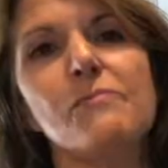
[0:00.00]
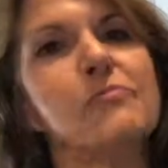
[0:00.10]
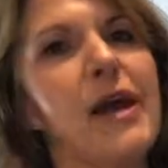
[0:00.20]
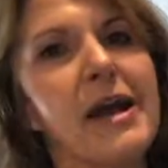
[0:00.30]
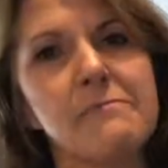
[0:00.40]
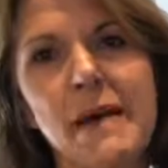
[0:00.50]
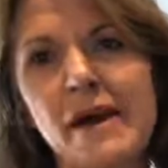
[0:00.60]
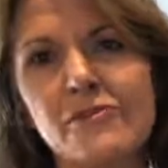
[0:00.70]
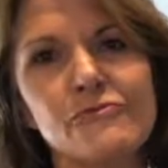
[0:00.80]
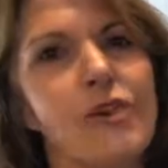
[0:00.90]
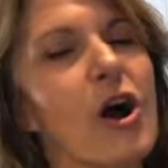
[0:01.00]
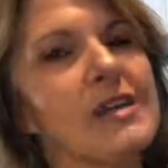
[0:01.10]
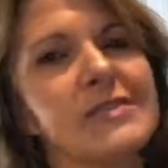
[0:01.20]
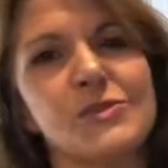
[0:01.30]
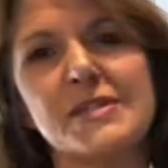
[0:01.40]
brown mountain
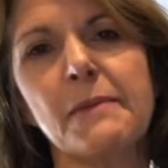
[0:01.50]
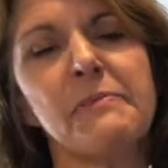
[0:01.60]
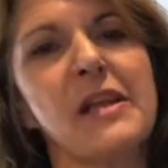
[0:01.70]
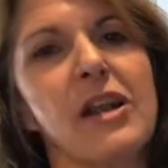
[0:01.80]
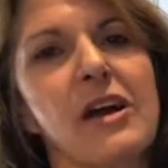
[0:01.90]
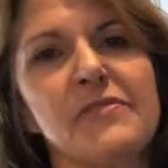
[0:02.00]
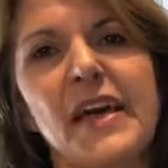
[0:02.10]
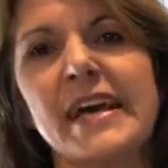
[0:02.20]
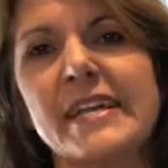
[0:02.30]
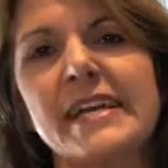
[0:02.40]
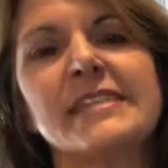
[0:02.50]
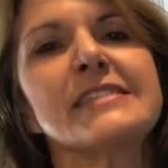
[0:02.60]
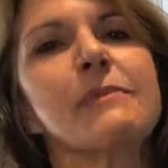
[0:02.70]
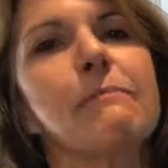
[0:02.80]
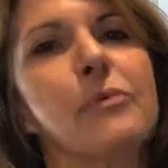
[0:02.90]
rice or something like that, and
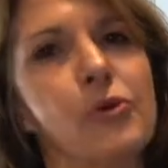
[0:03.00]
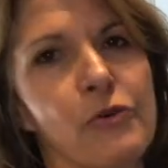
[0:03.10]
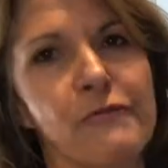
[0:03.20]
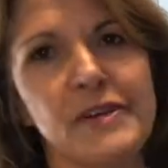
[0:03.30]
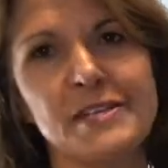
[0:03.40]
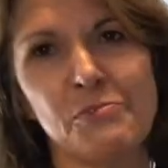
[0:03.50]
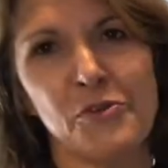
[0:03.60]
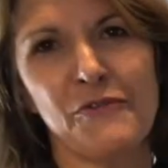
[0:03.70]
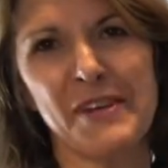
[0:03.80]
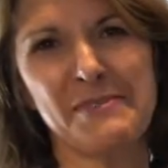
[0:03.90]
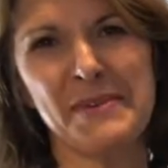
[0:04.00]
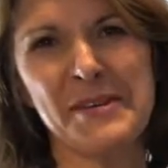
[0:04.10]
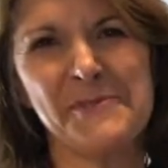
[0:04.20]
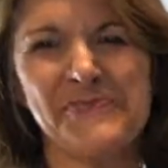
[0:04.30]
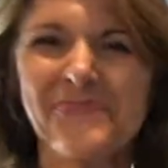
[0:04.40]
it's a perfect
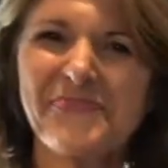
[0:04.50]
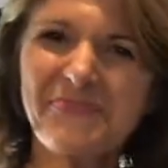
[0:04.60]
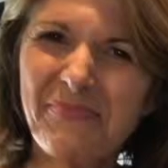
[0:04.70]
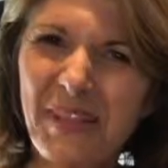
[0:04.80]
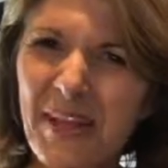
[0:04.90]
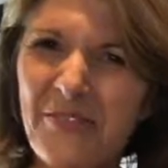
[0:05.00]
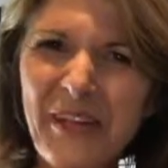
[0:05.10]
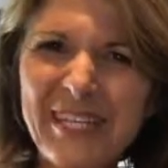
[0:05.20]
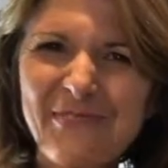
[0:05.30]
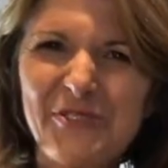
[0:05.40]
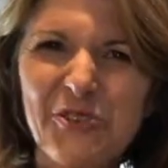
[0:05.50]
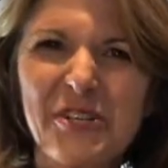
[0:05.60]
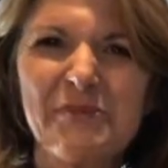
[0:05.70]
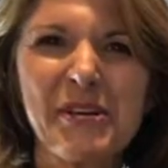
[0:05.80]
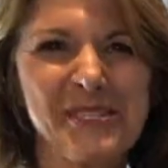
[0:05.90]
meal. Thanks for
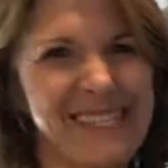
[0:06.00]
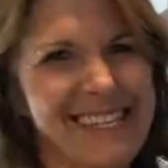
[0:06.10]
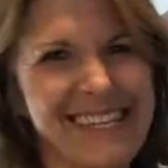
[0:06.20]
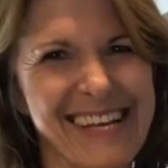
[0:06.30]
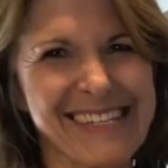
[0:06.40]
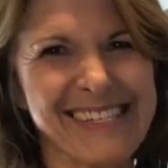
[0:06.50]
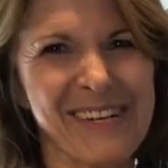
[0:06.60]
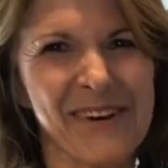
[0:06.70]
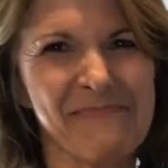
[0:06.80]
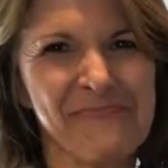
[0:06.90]
joining me. I'll see you next time.